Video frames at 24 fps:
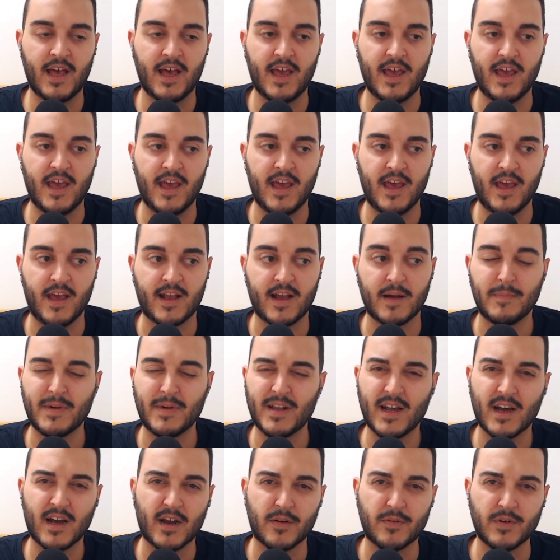
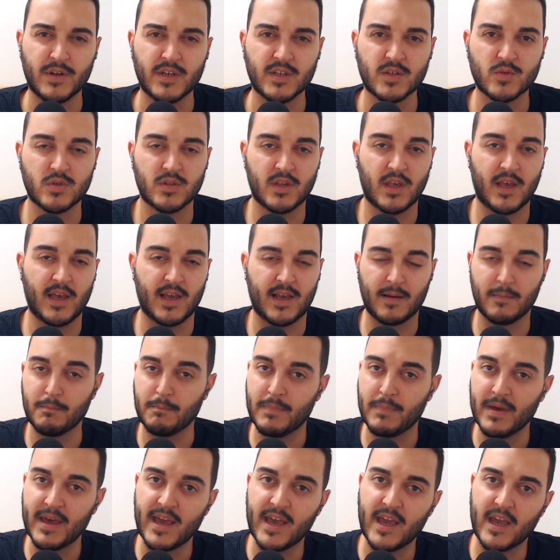Kamala Harris'
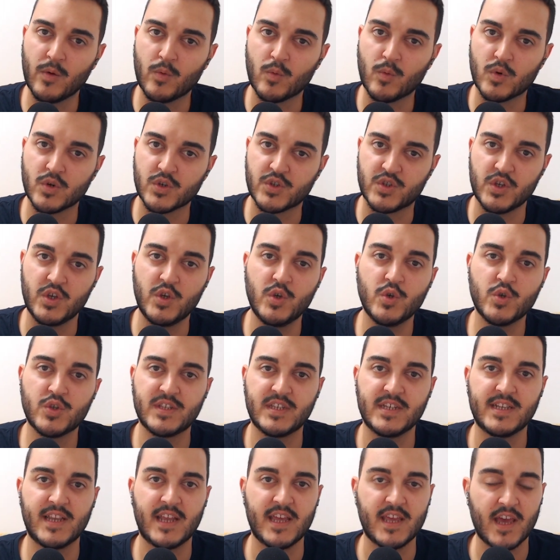campaign was
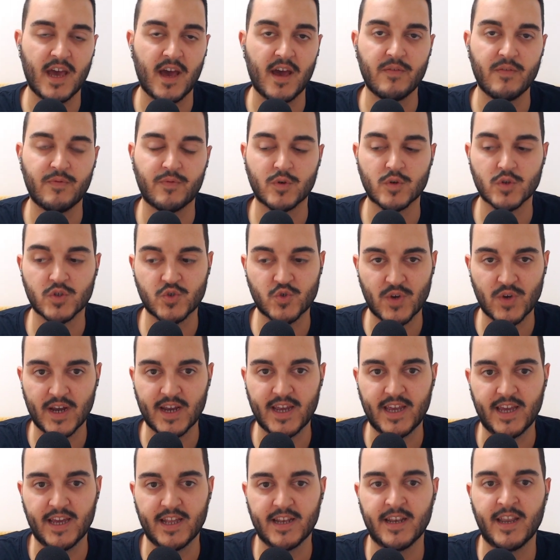using AI for
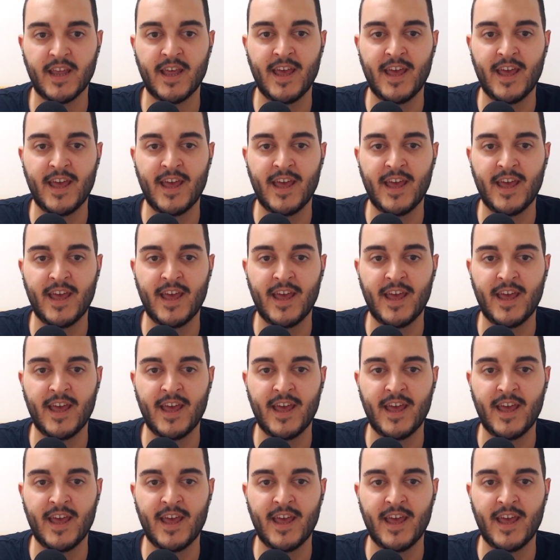tracking,